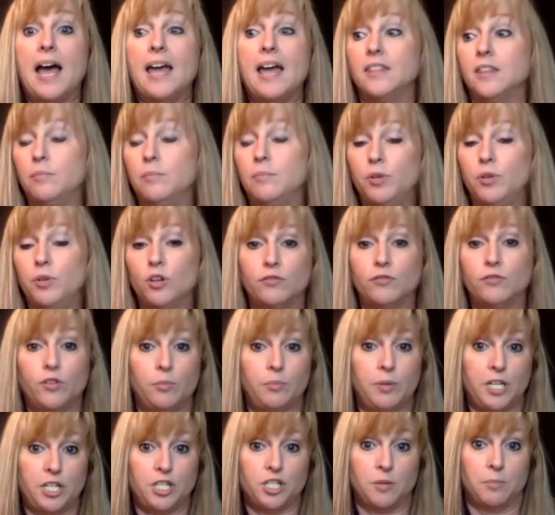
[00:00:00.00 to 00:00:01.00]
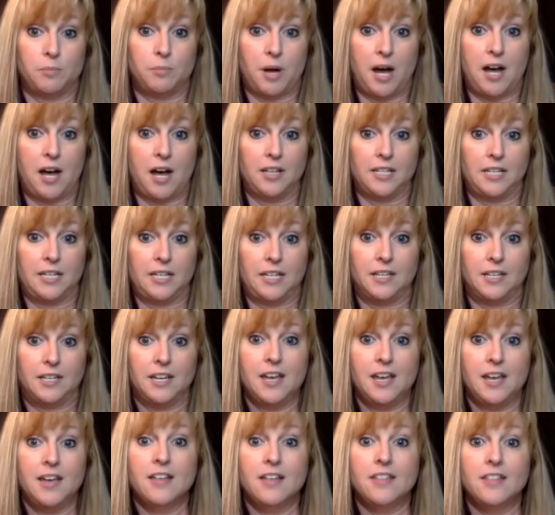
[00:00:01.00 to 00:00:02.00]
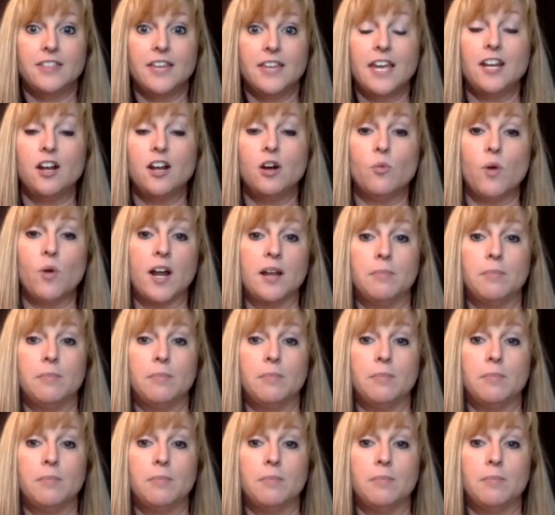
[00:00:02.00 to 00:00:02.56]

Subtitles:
They don't want to buy, you know, the airline seat